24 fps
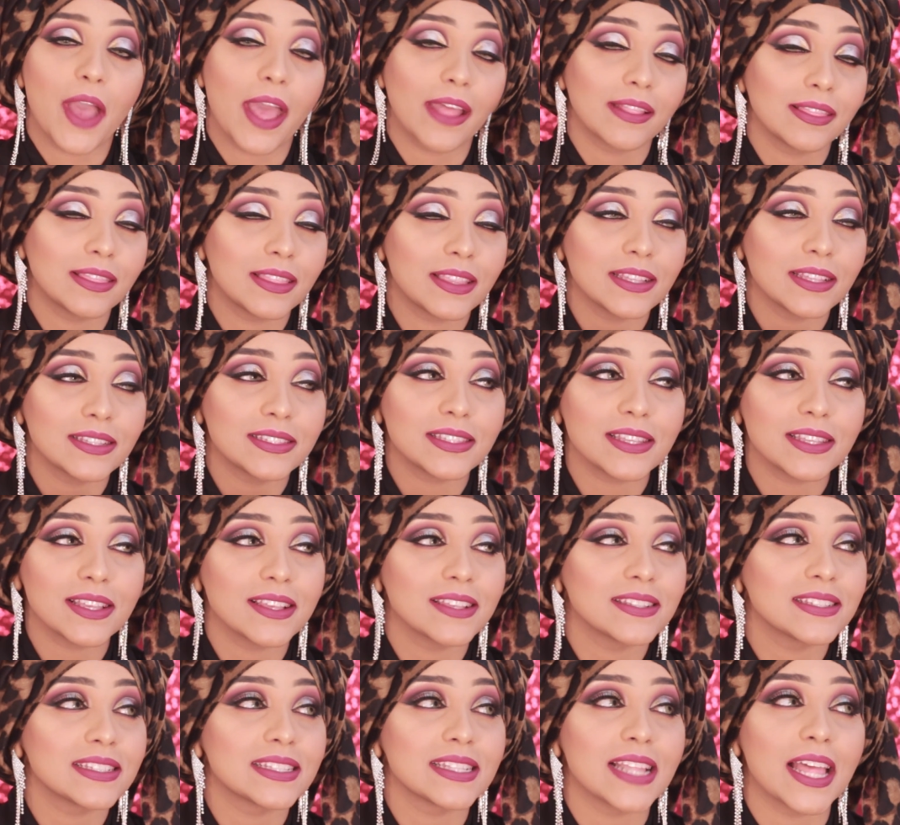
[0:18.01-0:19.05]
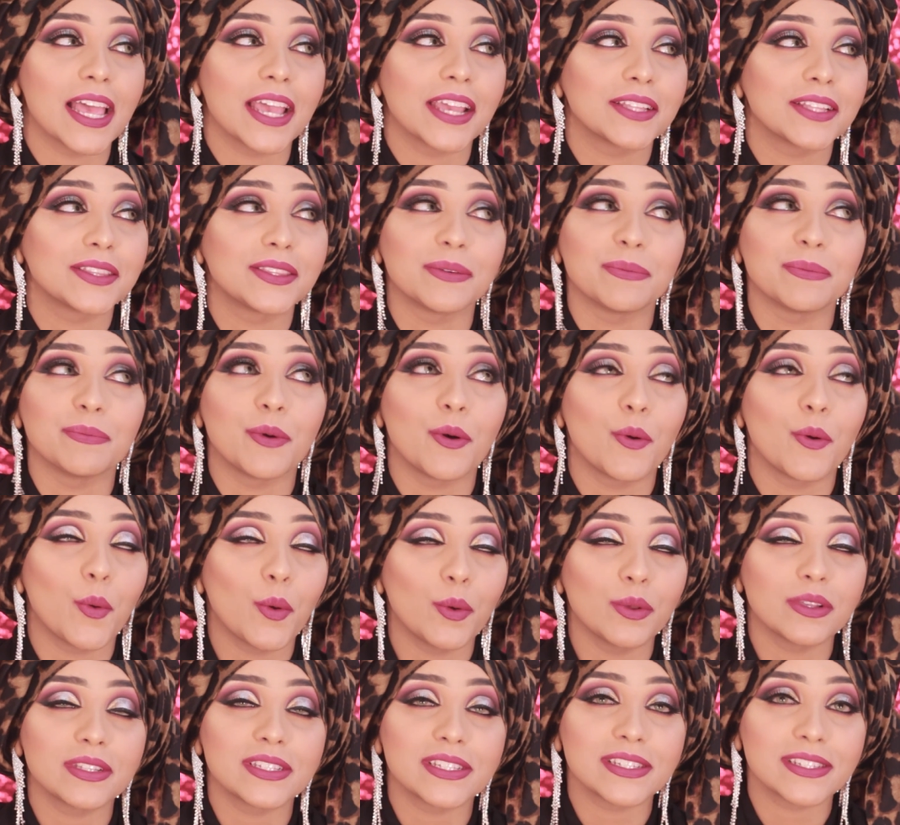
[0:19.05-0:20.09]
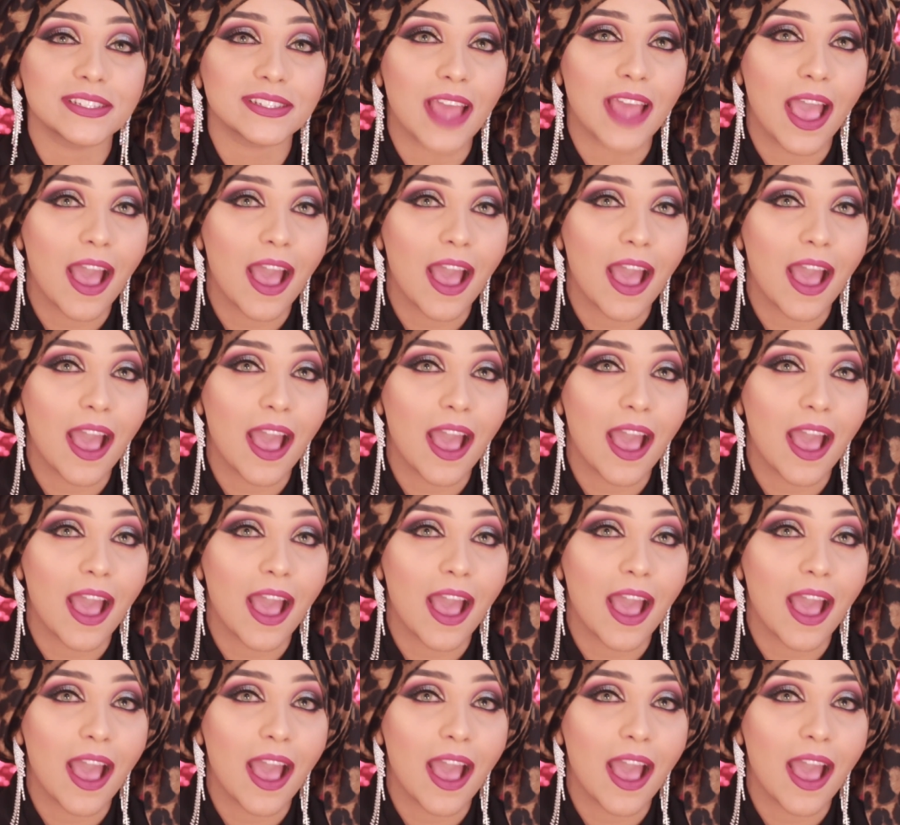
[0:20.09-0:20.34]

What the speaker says: and this is like the most